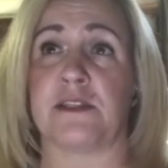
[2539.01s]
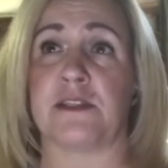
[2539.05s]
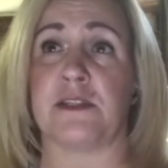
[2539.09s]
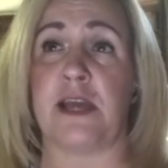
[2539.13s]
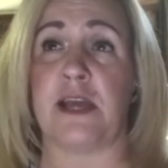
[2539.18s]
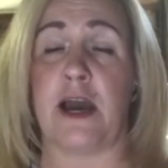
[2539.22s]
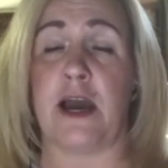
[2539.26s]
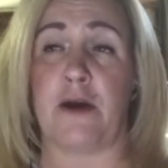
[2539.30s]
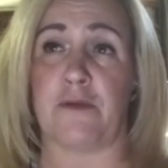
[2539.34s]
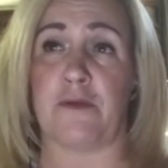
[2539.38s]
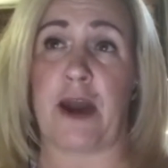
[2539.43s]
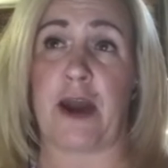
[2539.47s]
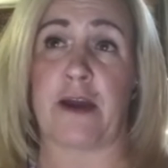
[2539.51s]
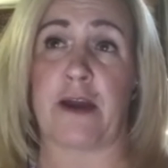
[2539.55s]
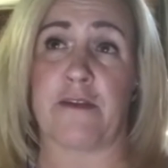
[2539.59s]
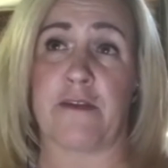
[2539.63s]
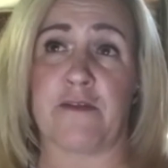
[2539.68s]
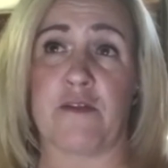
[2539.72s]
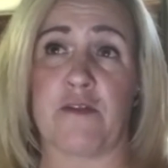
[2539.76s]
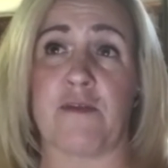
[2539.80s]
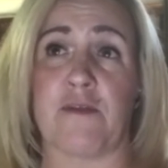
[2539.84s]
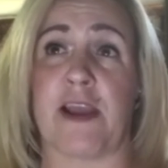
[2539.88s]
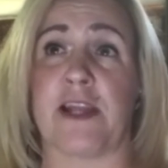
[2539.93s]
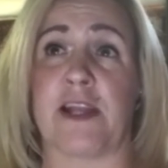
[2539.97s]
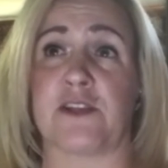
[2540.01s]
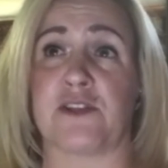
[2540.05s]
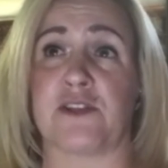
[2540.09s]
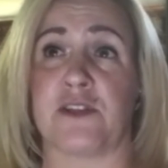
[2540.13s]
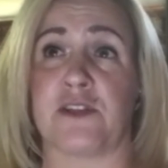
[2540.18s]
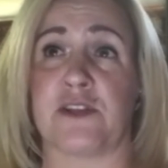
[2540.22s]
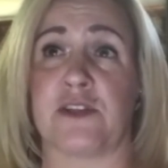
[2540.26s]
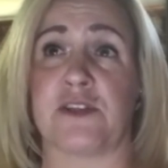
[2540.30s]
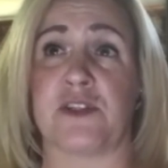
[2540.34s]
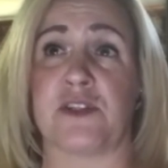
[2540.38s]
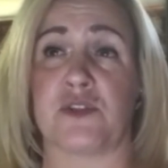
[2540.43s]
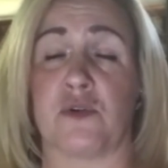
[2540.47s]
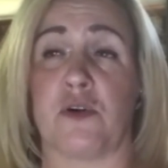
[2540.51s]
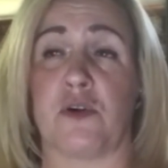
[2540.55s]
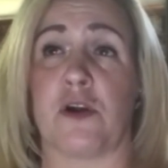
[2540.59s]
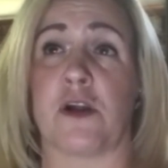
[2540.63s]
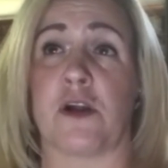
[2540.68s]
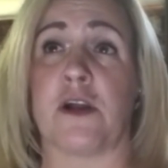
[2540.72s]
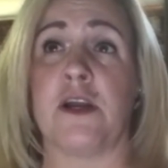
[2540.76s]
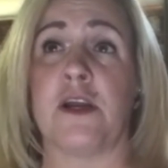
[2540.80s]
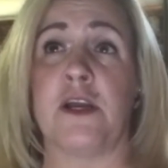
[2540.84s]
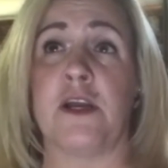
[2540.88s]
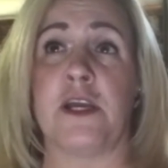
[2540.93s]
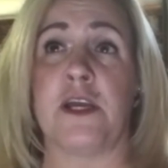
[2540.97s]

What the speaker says: out of the ranch to the store,